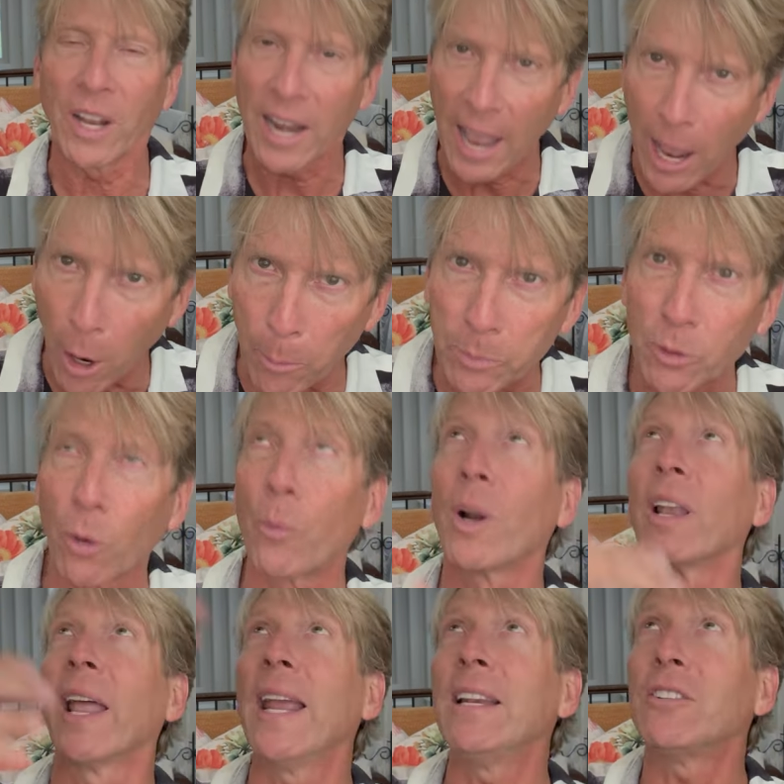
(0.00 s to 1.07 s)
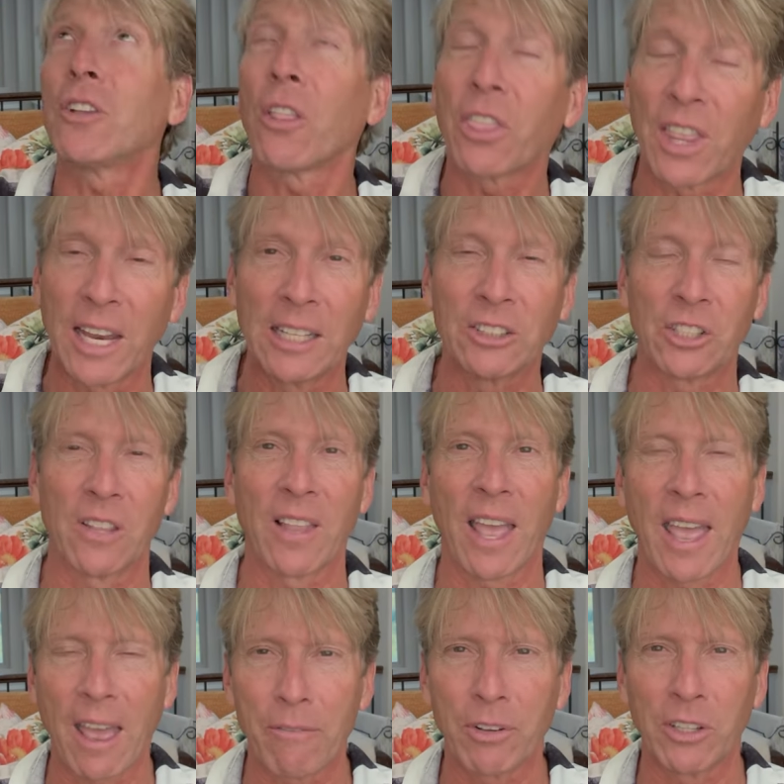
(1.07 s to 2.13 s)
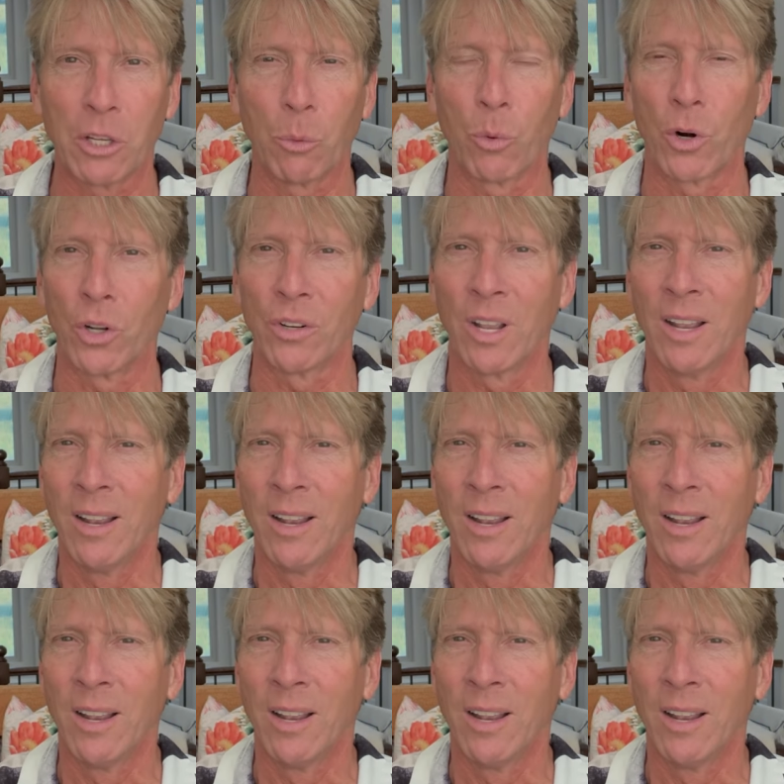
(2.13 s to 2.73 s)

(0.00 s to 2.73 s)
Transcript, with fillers: help to relate to things in the heavenly world,